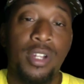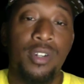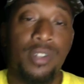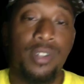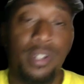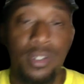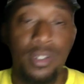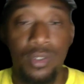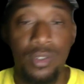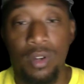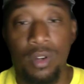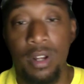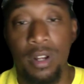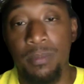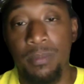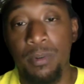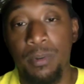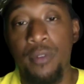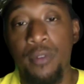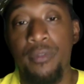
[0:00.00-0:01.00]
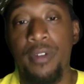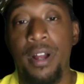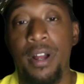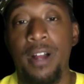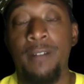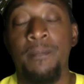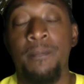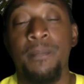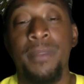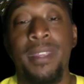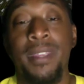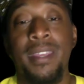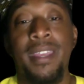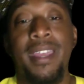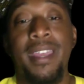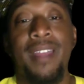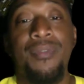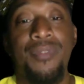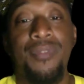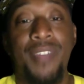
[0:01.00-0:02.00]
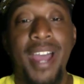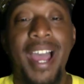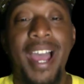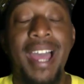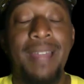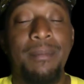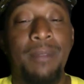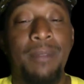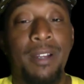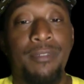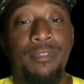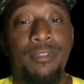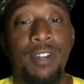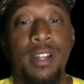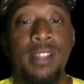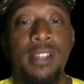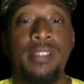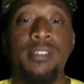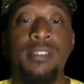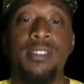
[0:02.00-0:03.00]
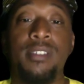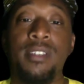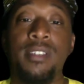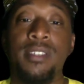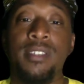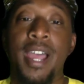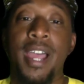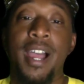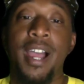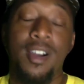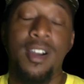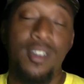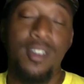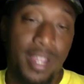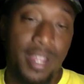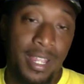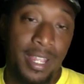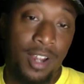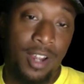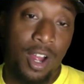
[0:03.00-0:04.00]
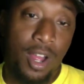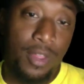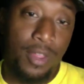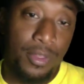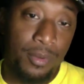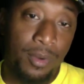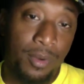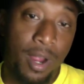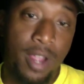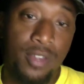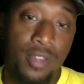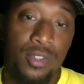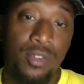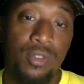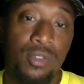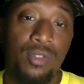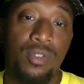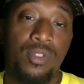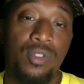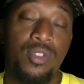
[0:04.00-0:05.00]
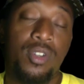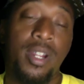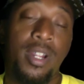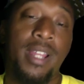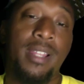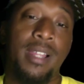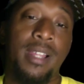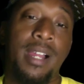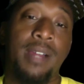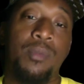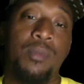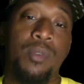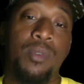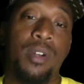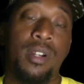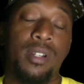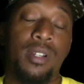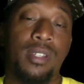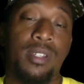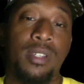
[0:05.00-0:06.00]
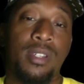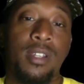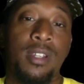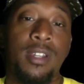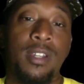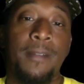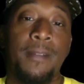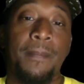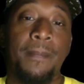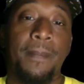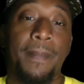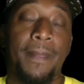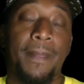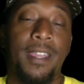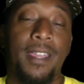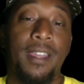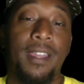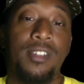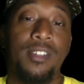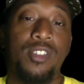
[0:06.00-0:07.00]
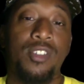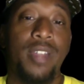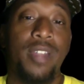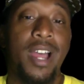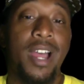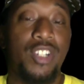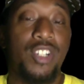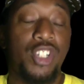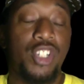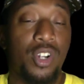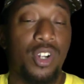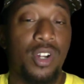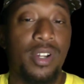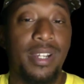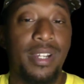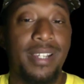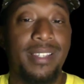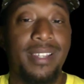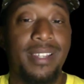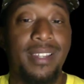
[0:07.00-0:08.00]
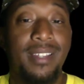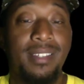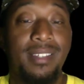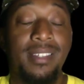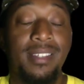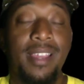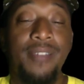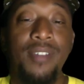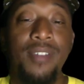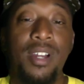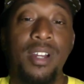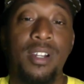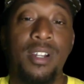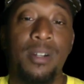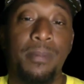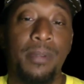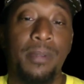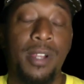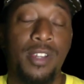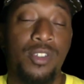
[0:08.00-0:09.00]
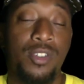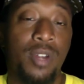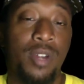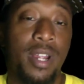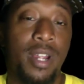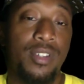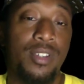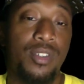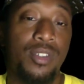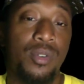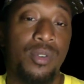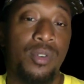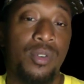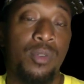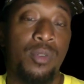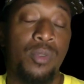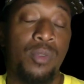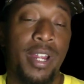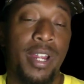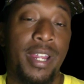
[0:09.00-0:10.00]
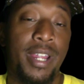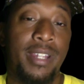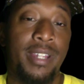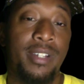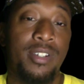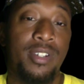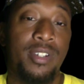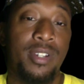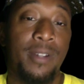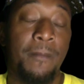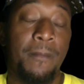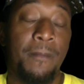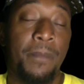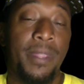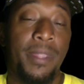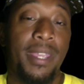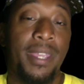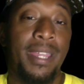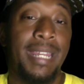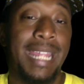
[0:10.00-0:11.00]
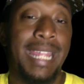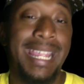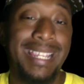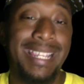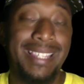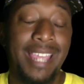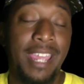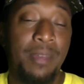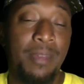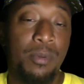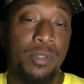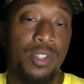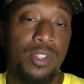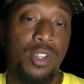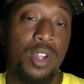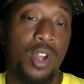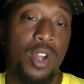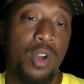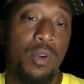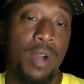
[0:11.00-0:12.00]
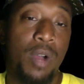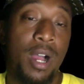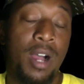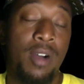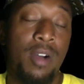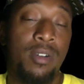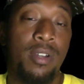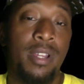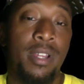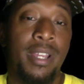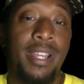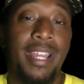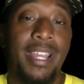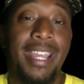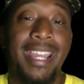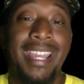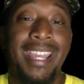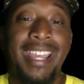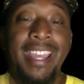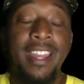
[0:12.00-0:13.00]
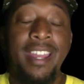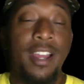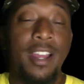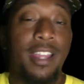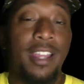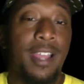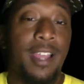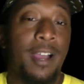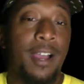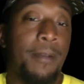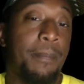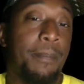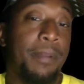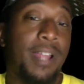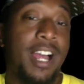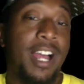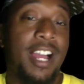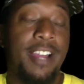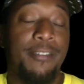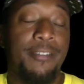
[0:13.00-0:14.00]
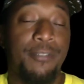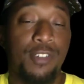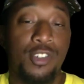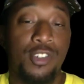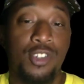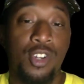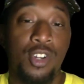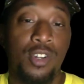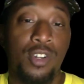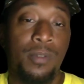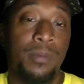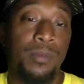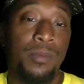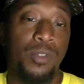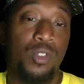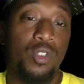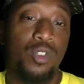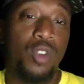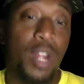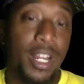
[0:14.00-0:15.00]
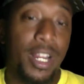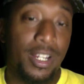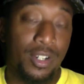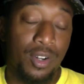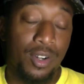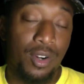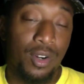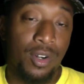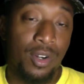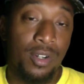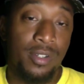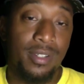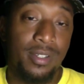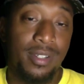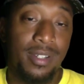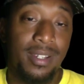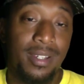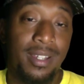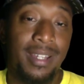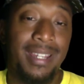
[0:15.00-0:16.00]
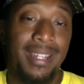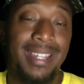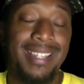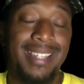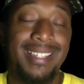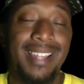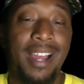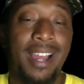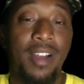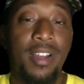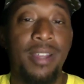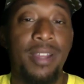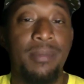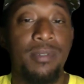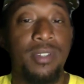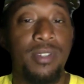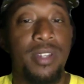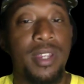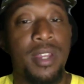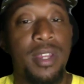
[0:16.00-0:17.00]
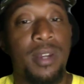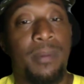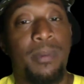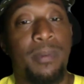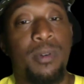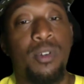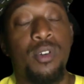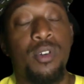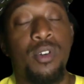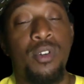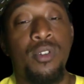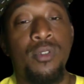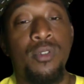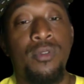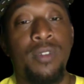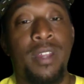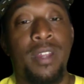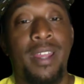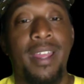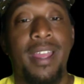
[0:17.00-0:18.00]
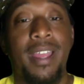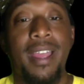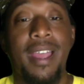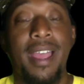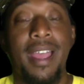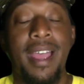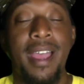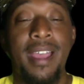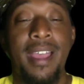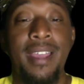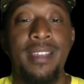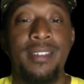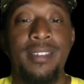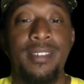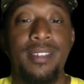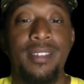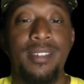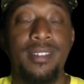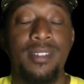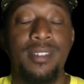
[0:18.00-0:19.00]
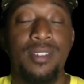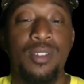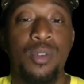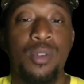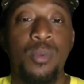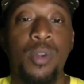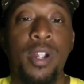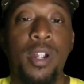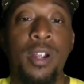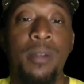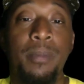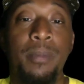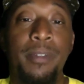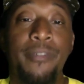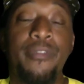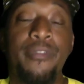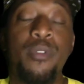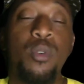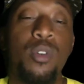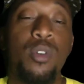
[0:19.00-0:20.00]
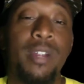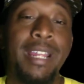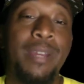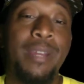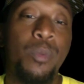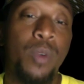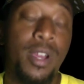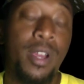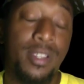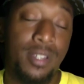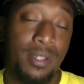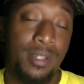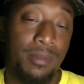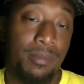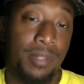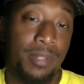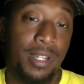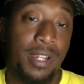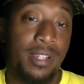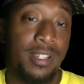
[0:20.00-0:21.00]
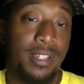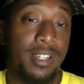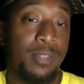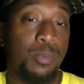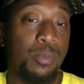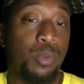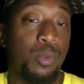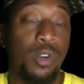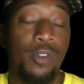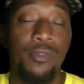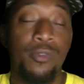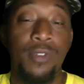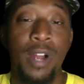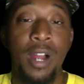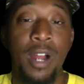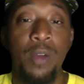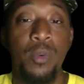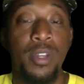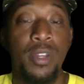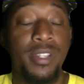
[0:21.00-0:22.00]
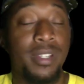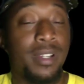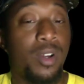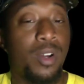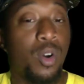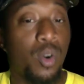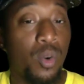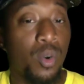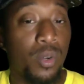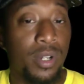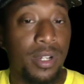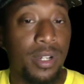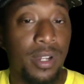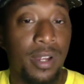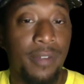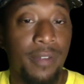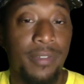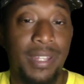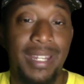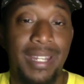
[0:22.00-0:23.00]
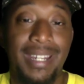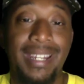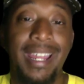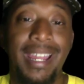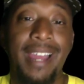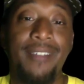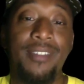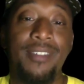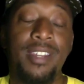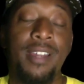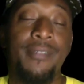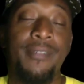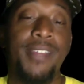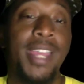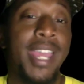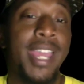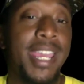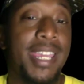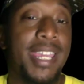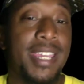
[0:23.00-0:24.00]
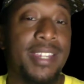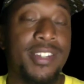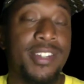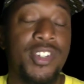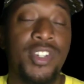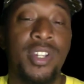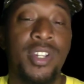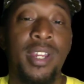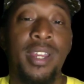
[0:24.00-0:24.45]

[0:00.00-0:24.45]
on his credit profile. And that, my friends, is how an authorized user trade line works. Okay, so now John is in the 700 plus credit score range, and he's able to go out and apply for certain credit cards, and he's now able to get approved, as to where before he wasn't, because his profile wasn't old enough, he didn't have enough age.